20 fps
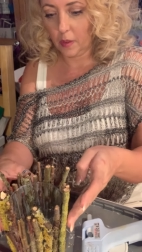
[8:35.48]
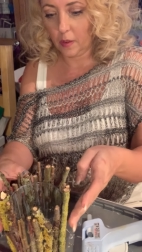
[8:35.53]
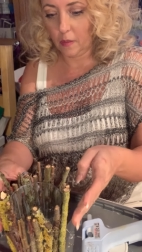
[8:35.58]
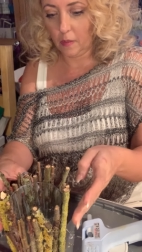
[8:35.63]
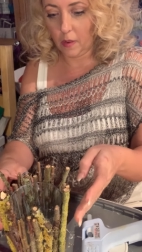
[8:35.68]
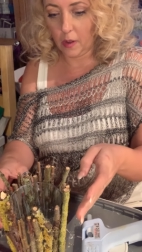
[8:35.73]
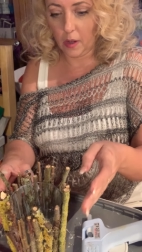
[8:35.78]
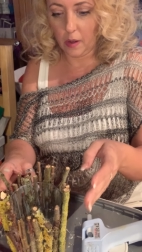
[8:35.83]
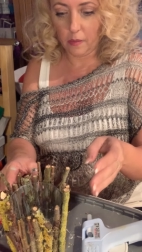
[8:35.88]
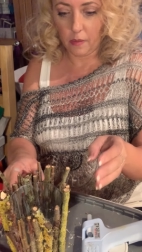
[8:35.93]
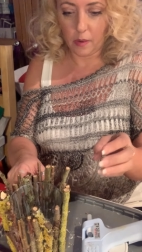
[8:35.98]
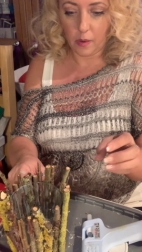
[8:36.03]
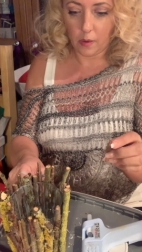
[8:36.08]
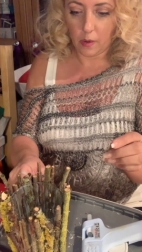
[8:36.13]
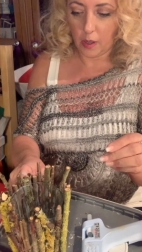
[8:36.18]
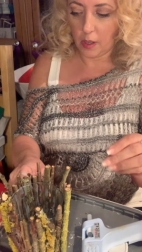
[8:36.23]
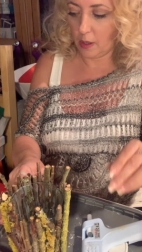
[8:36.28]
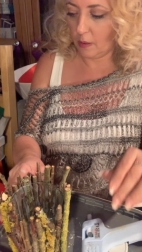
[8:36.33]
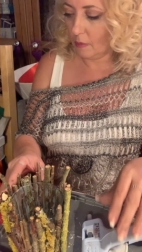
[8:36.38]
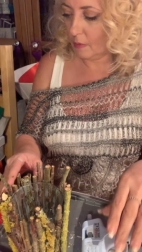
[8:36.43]
Right, if I've
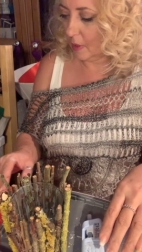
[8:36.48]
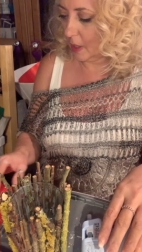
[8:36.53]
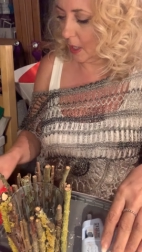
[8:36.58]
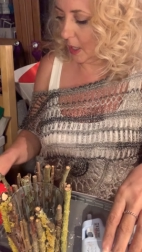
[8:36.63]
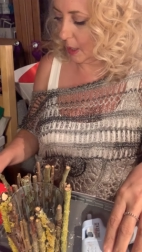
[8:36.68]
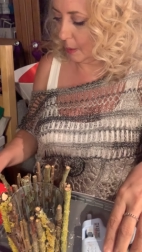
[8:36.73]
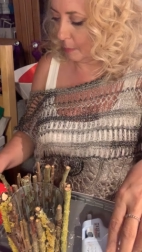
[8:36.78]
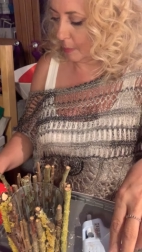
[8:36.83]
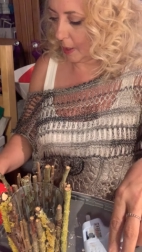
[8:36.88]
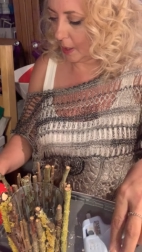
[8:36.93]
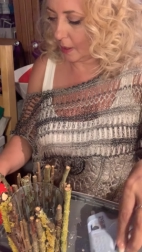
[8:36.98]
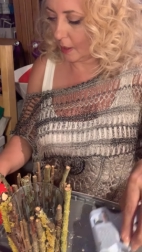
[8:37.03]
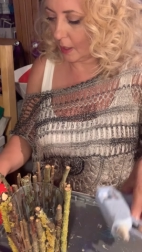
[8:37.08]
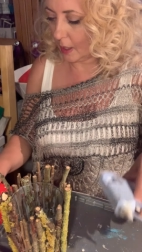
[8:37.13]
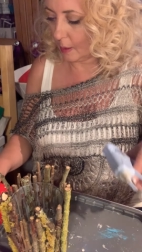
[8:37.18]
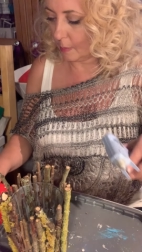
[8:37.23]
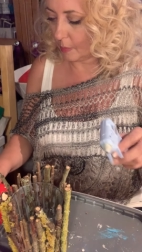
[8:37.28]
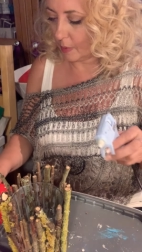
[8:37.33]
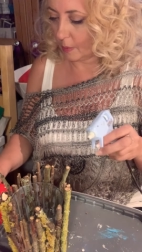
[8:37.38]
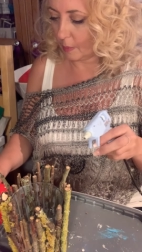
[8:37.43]
got any really big
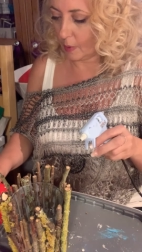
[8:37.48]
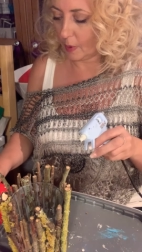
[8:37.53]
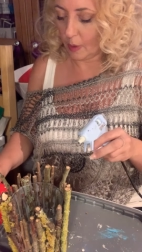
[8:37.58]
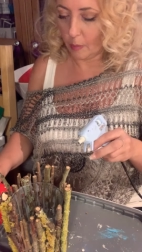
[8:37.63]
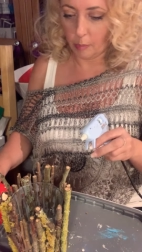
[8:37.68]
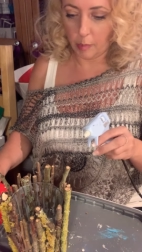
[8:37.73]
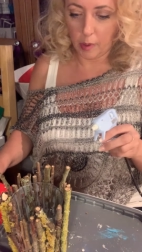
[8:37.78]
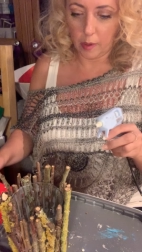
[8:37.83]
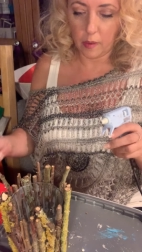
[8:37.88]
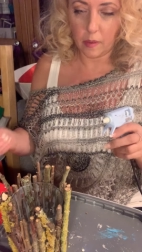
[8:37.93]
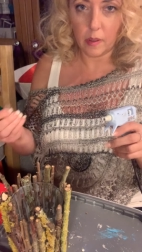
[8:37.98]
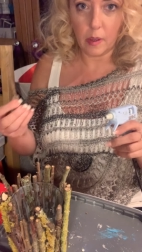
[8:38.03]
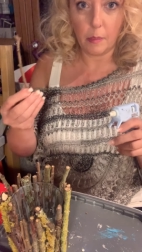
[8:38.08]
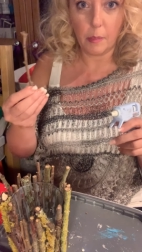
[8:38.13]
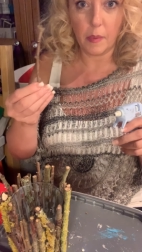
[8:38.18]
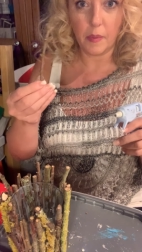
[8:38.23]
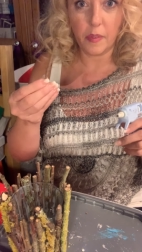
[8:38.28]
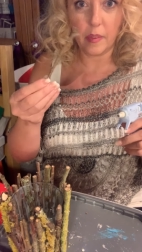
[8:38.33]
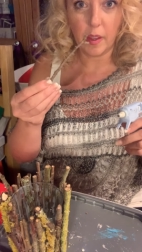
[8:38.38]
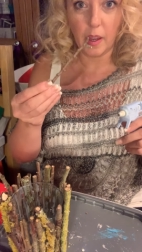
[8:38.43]
gaps, I'm going to put some,
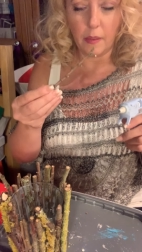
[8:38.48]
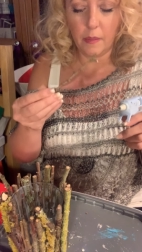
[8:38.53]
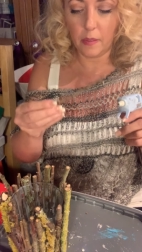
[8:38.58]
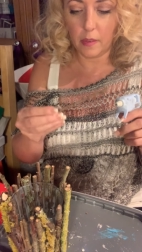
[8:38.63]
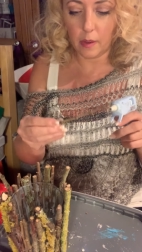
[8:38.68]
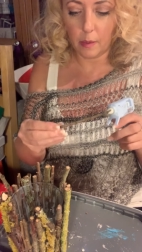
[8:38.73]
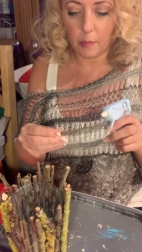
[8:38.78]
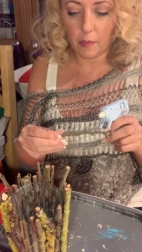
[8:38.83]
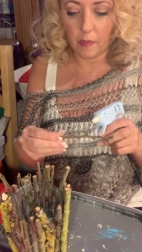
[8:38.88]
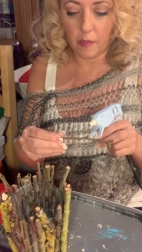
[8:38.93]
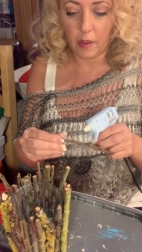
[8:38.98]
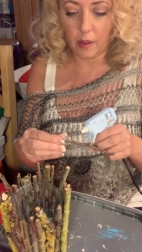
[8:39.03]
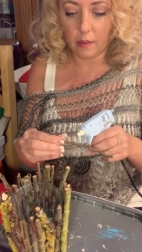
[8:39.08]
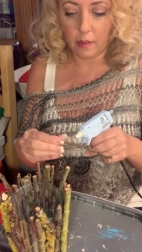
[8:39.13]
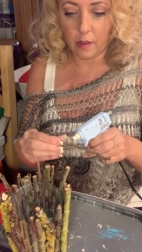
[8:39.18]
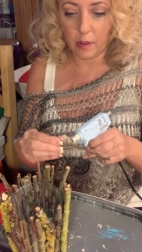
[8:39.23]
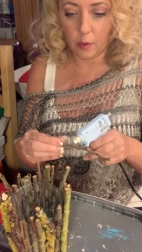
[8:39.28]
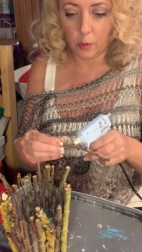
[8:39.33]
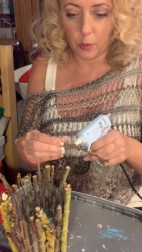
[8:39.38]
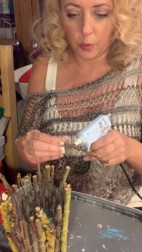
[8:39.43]
I've saved some of
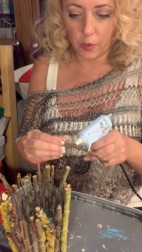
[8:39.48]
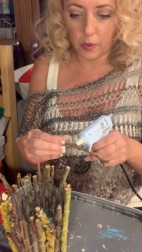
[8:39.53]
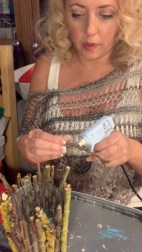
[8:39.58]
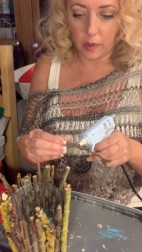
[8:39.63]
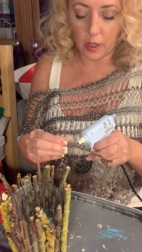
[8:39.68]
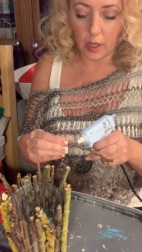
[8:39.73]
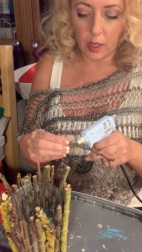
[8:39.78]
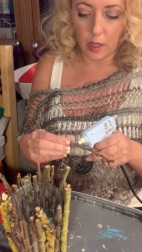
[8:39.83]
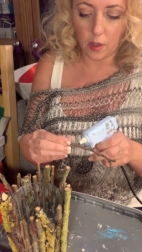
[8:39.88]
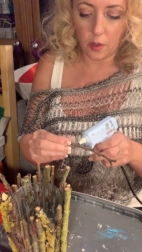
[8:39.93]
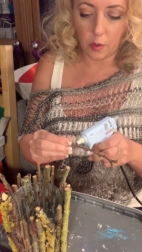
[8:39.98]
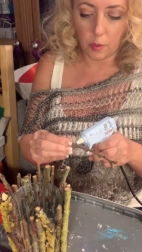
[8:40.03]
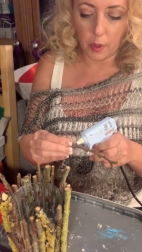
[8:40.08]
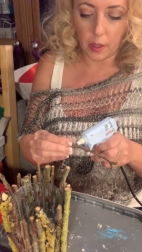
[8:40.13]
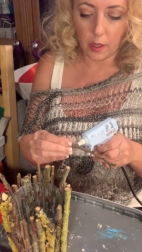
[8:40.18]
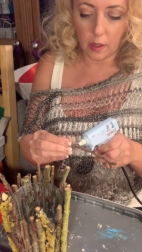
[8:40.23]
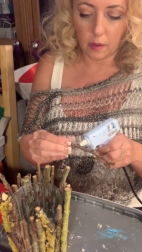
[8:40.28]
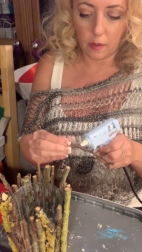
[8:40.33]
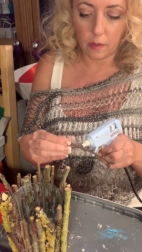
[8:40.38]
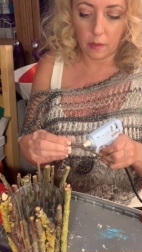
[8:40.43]
these little skinny
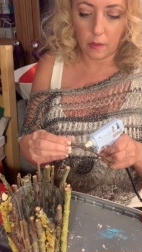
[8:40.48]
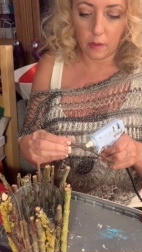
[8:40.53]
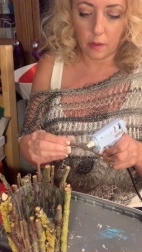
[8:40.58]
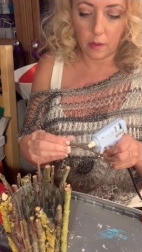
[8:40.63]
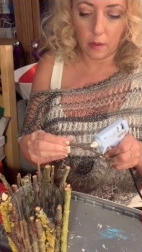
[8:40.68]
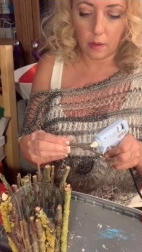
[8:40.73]
twigs.